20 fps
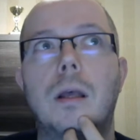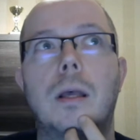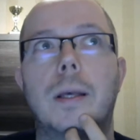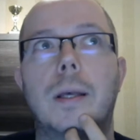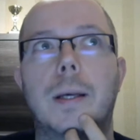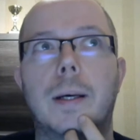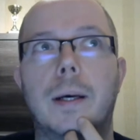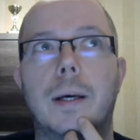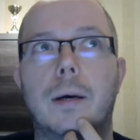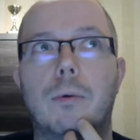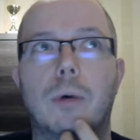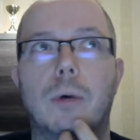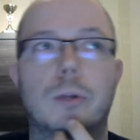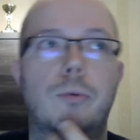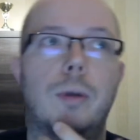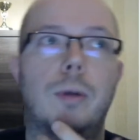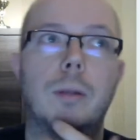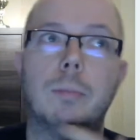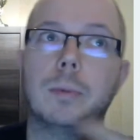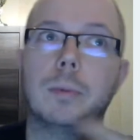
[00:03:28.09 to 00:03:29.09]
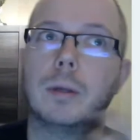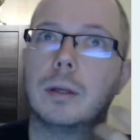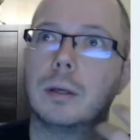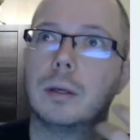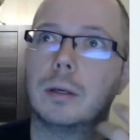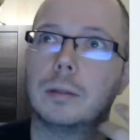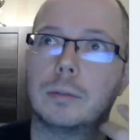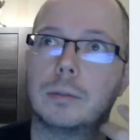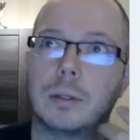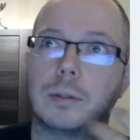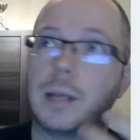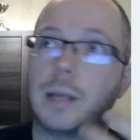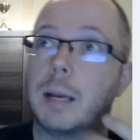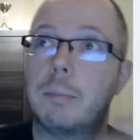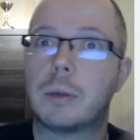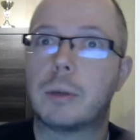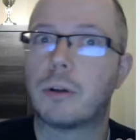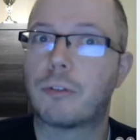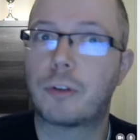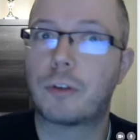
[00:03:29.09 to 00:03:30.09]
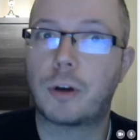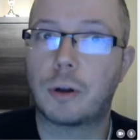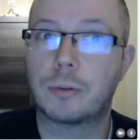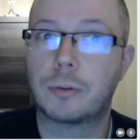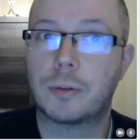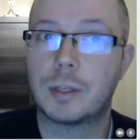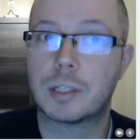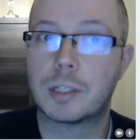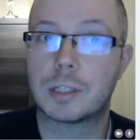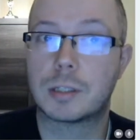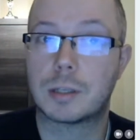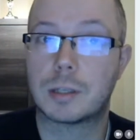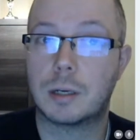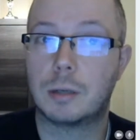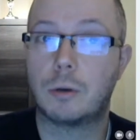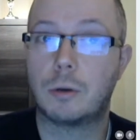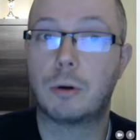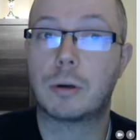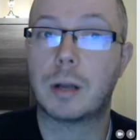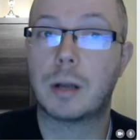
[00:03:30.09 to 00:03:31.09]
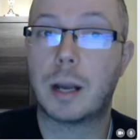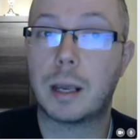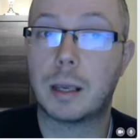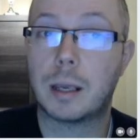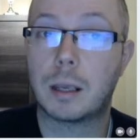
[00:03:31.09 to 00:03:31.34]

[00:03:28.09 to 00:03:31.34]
what will the table of contents look like,